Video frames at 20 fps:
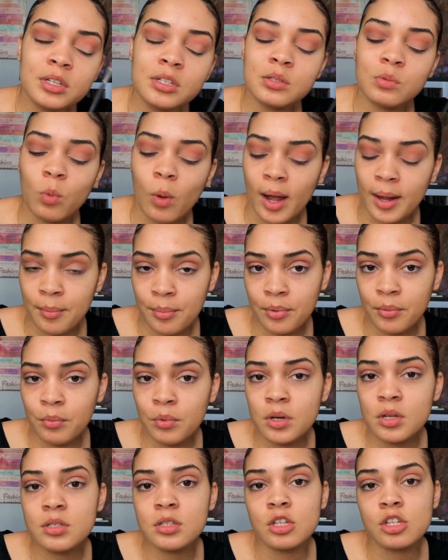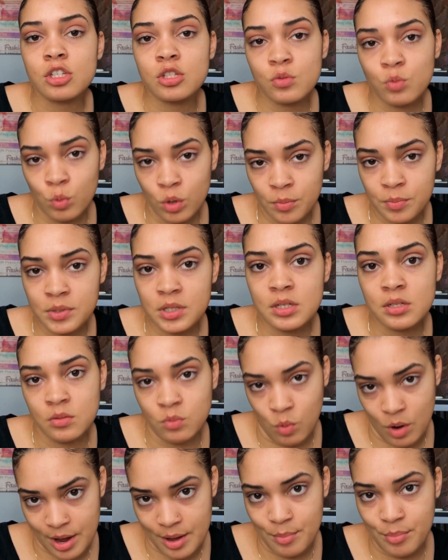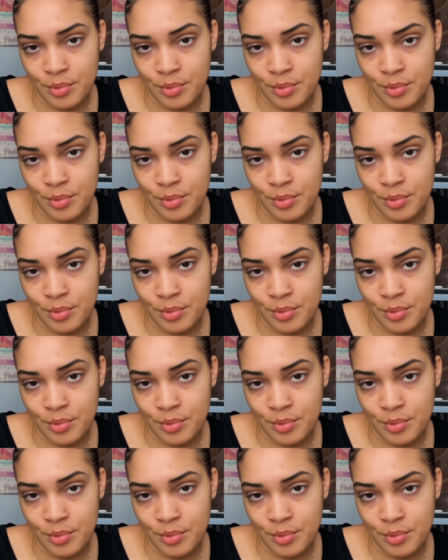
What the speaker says: swipe. What is a swirpty swipe?